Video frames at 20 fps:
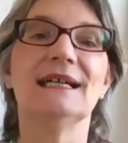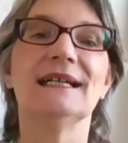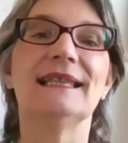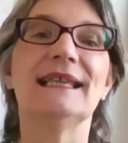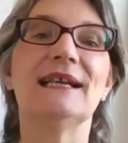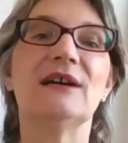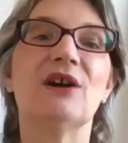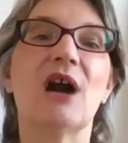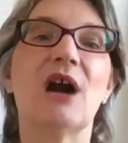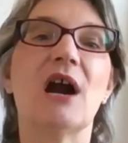
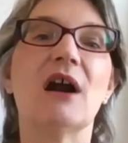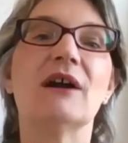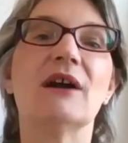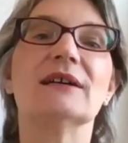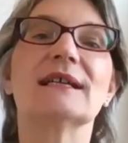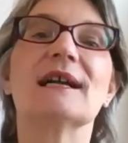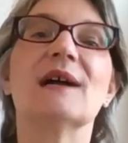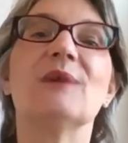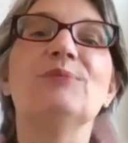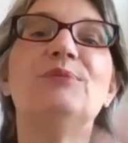There are
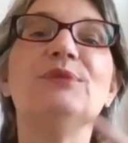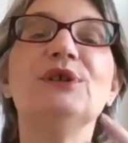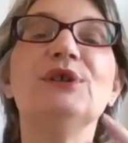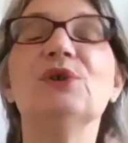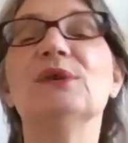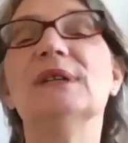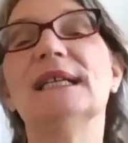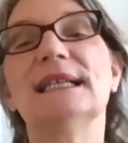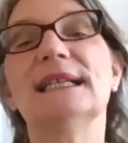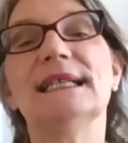
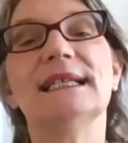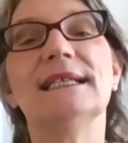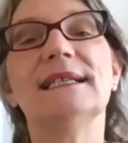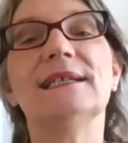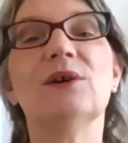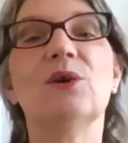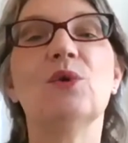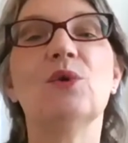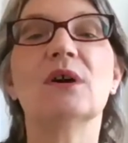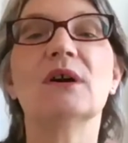community
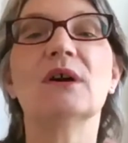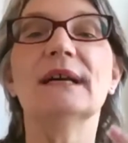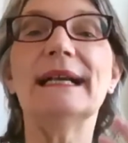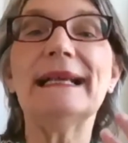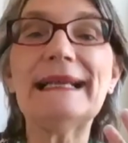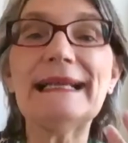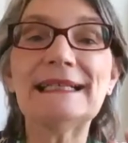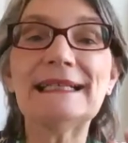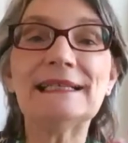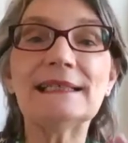or
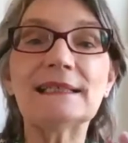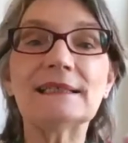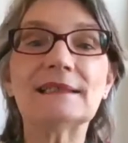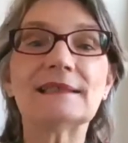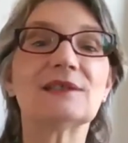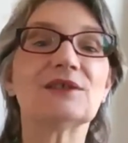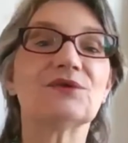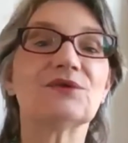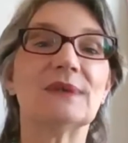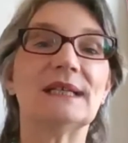
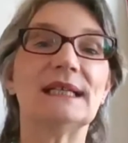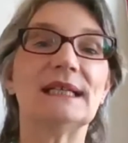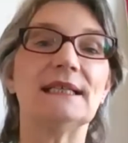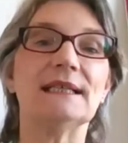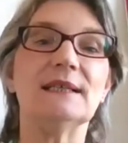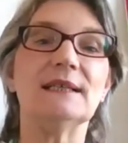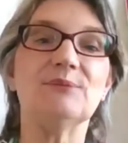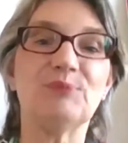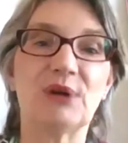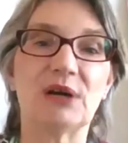
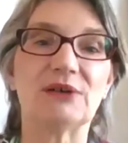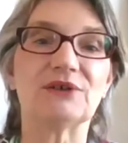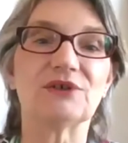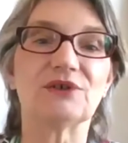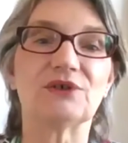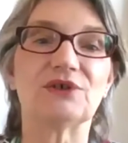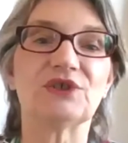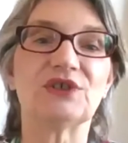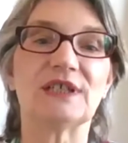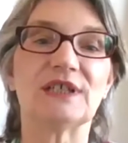industry
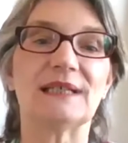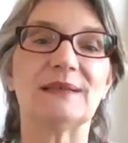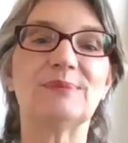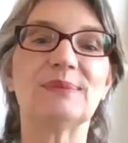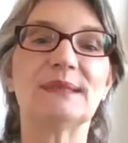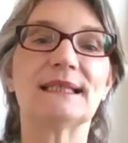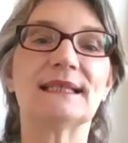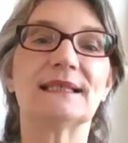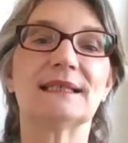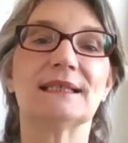
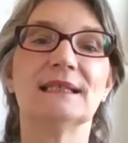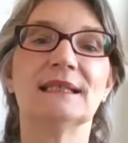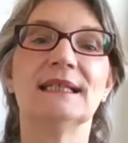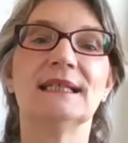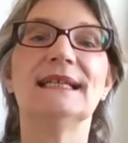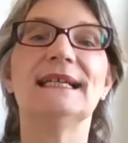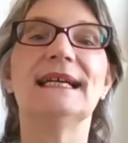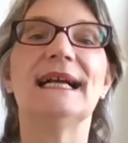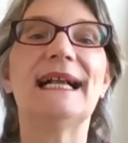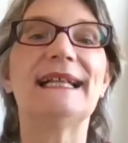partnerships.
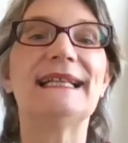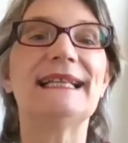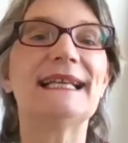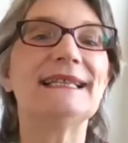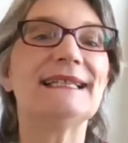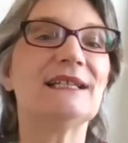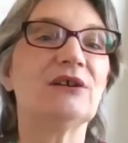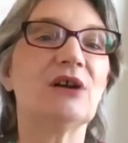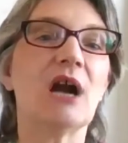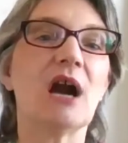And then
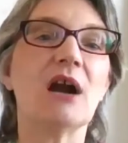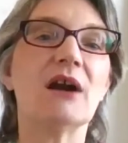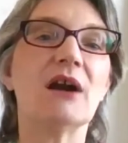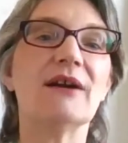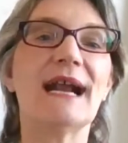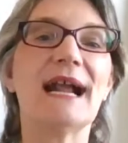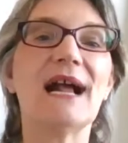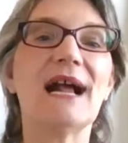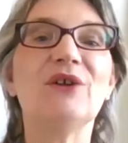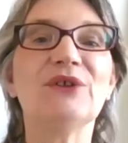there are
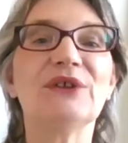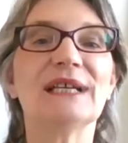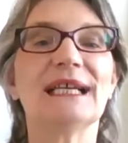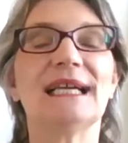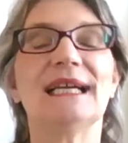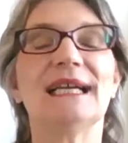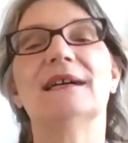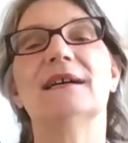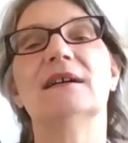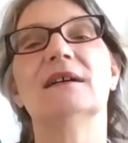
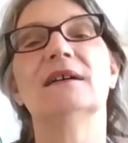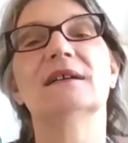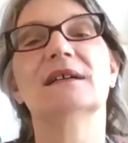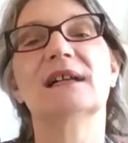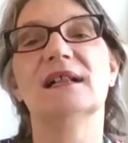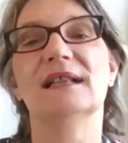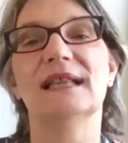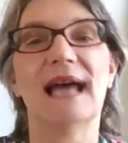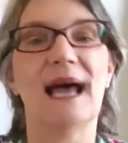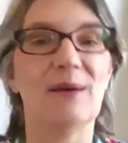healthcare
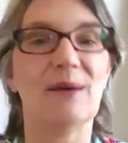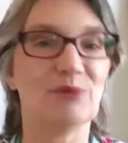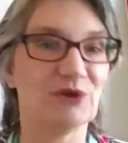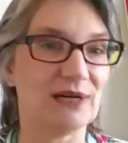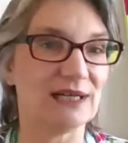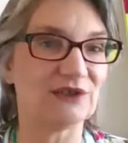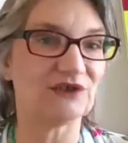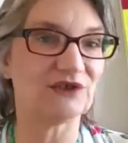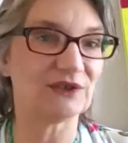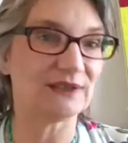
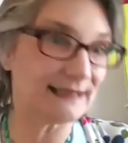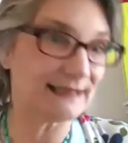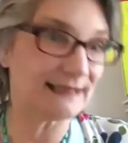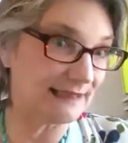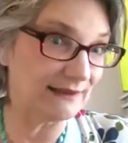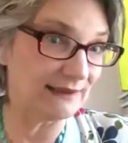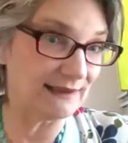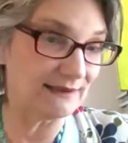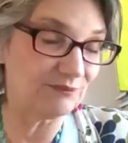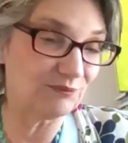collaborations
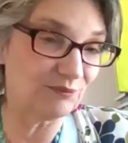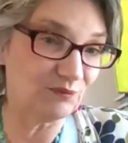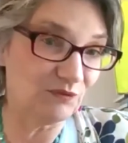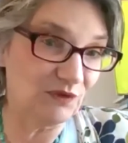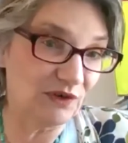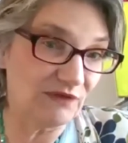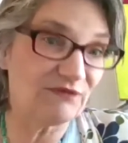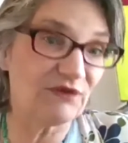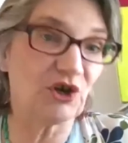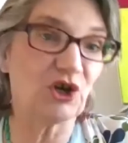and
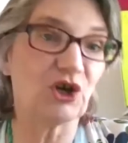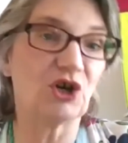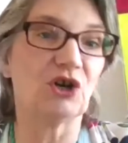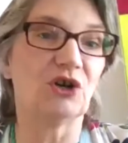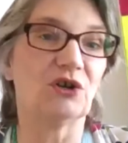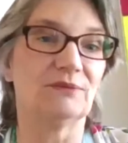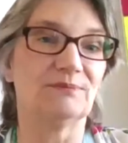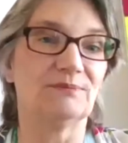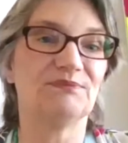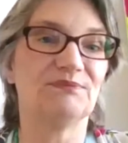
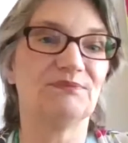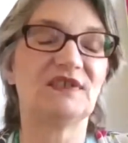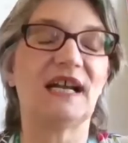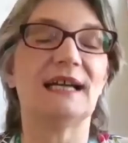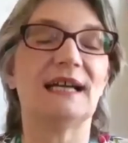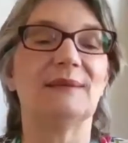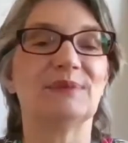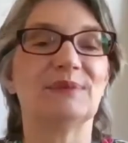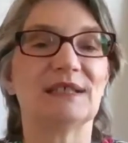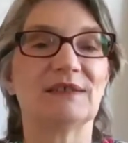referral
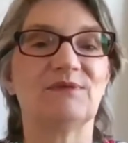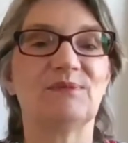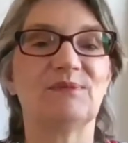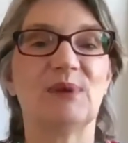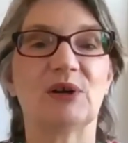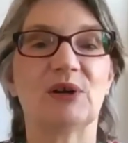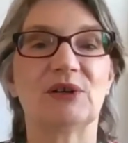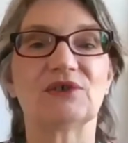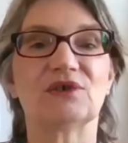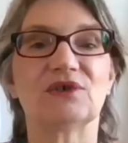types of
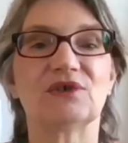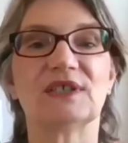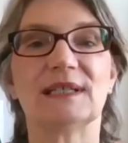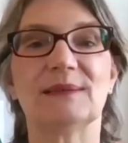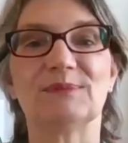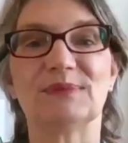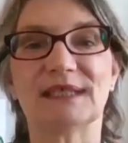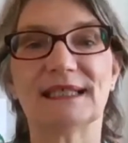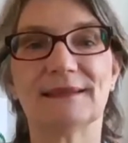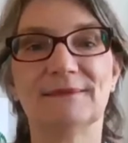
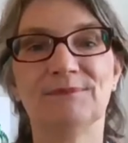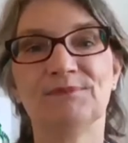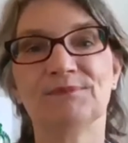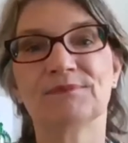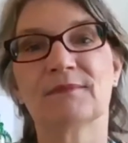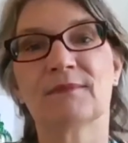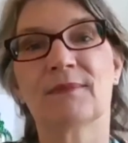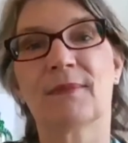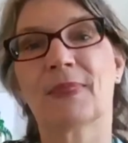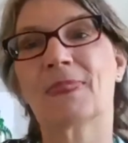partnerships.
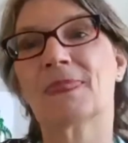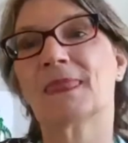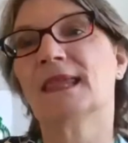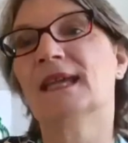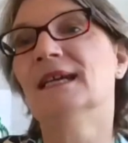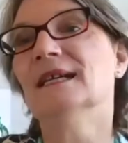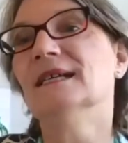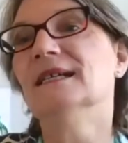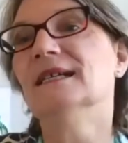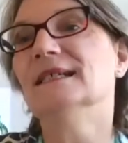
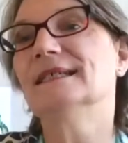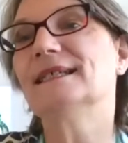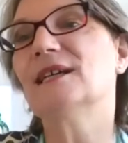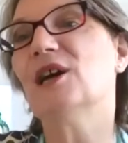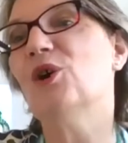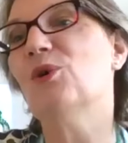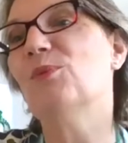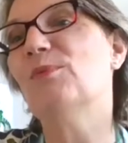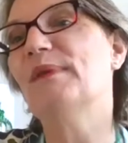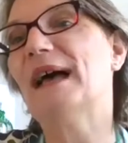
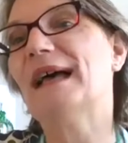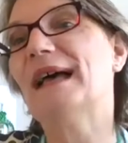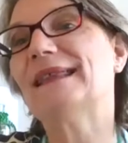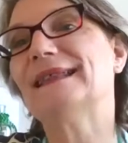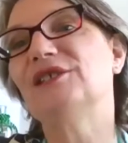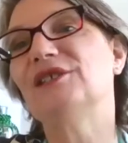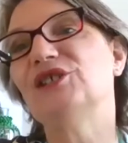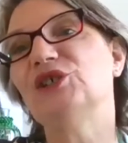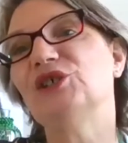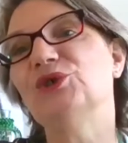So Beth,
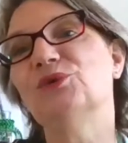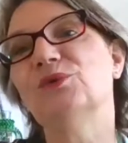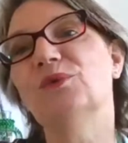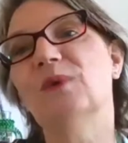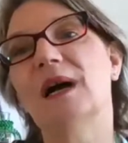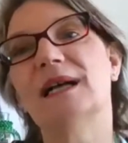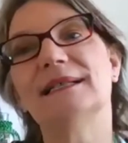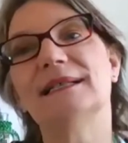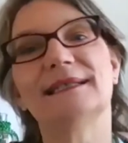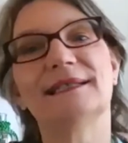do you
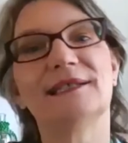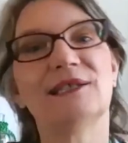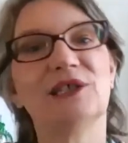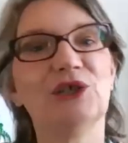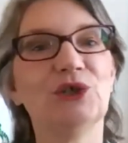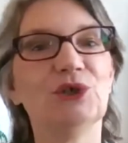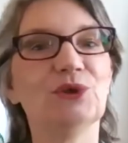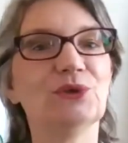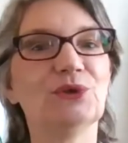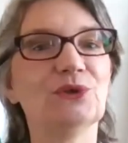want
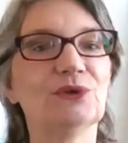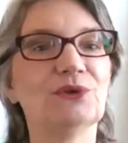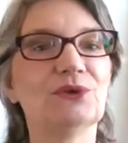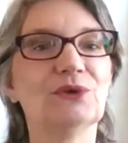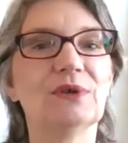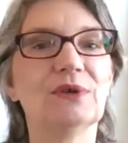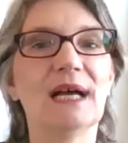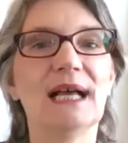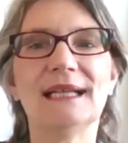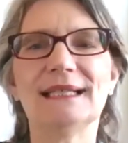
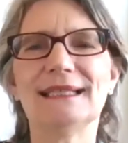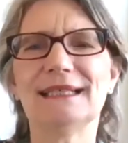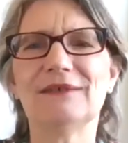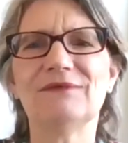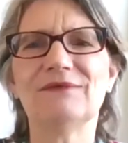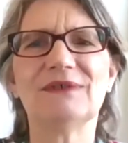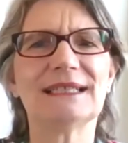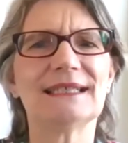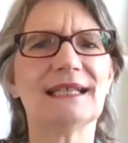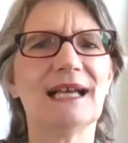to give
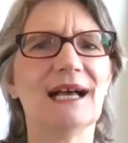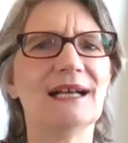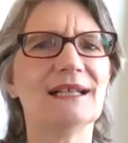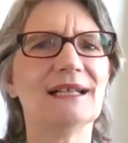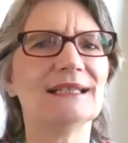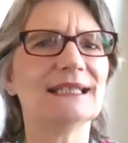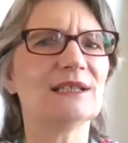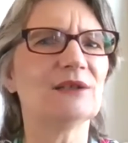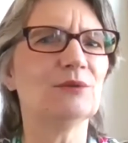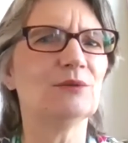us a
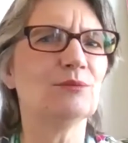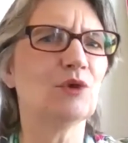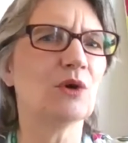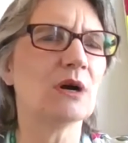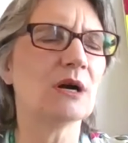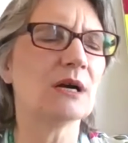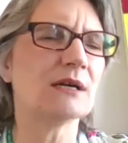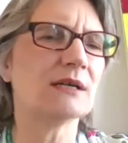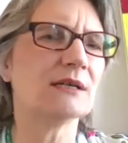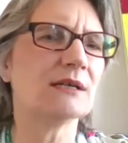little
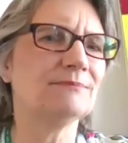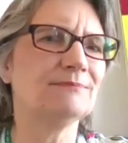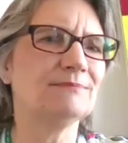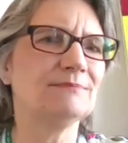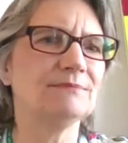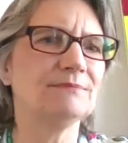more